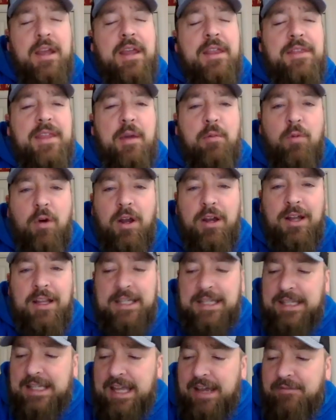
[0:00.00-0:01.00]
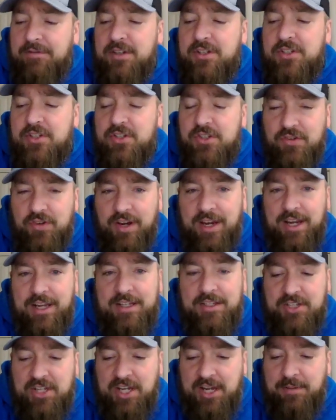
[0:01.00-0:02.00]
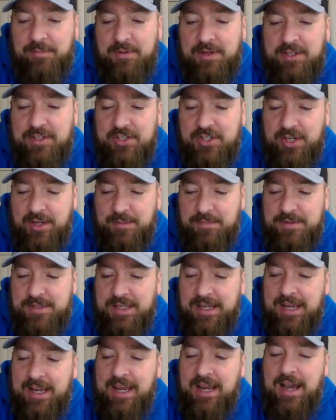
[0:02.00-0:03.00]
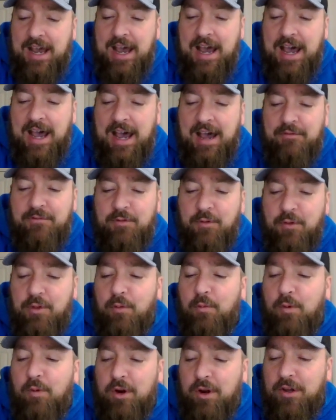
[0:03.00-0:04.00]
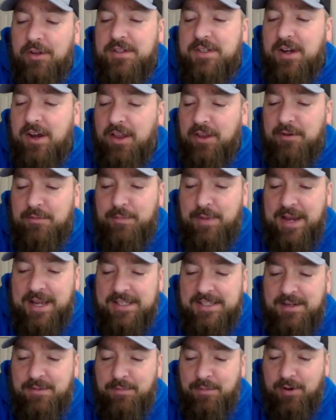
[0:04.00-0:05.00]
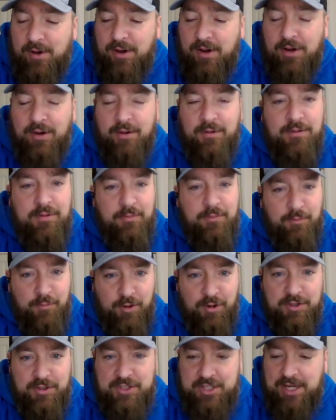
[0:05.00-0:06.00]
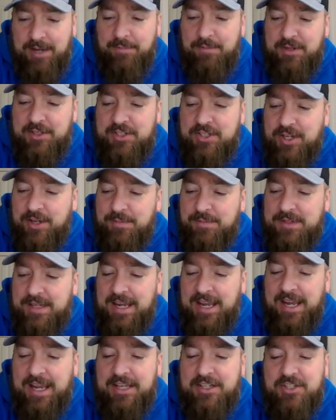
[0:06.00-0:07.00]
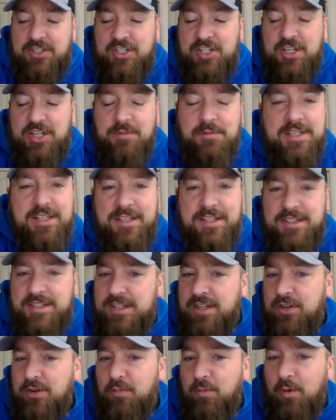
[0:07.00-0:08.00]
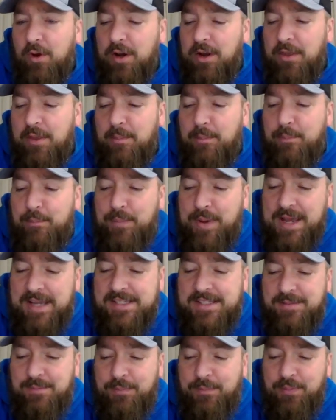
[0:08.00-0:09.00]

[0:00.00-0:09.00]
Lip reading: They won 11 straight championships for the World's Colored Basketball World Championships, and she was considered one of the best